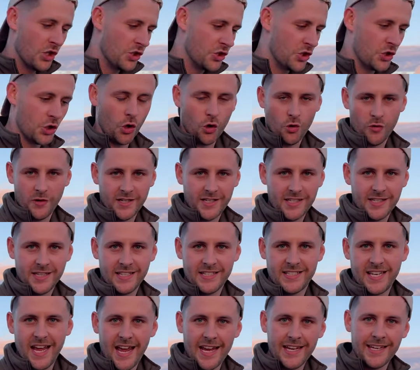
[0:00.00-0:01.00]
during
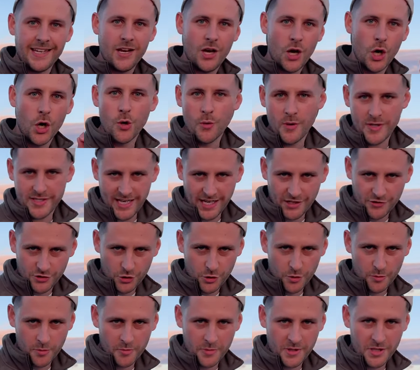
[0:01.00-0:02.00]
the day. Who is
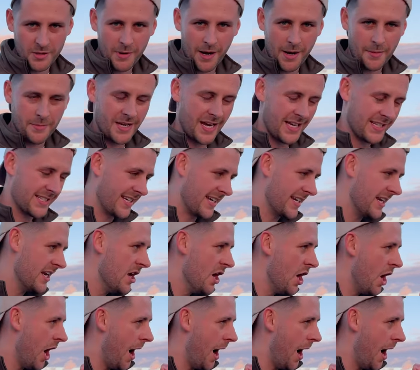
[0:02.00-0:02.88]
Andrew Huberman, you might be asking?